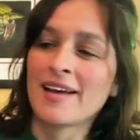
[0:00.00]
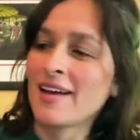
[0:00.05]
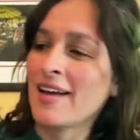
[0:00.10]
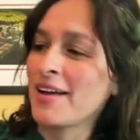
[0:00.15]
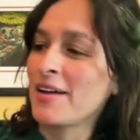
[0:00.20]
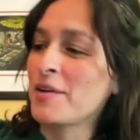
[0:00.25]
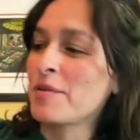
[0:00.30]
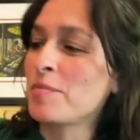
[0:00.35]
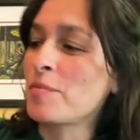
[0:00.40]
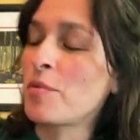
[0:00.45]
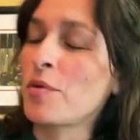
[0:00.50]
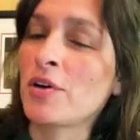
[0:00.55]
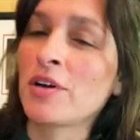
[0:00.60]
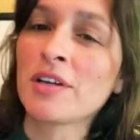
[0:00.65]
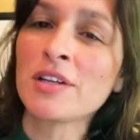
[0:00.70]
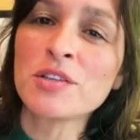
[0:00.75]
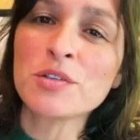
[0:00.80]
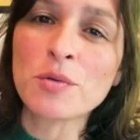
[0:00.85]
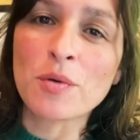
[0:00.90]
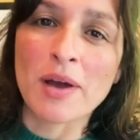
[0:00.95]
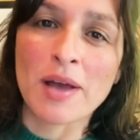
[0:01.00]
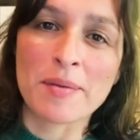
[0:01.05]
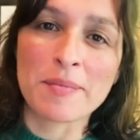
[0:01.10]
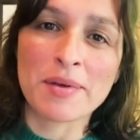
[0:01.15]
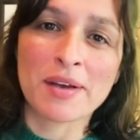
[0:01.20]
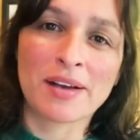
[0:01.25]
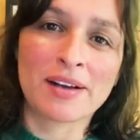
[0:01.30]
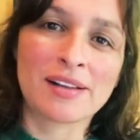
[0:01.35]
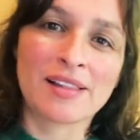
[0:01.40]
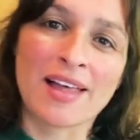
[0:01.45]
Good morning,
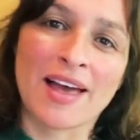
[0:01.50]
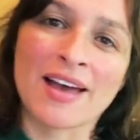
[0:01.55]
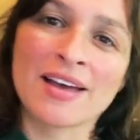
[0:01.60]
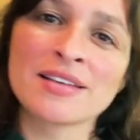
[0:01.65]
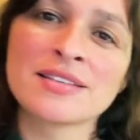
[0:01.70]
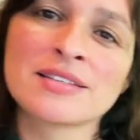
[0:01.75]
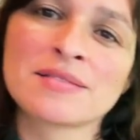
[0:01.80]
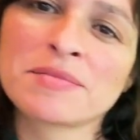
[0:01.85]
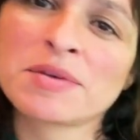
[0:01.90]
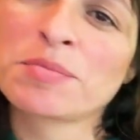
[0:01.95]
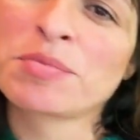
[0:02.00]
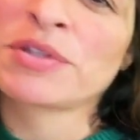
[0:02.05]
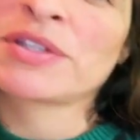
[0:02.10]
Twyman class. Let me put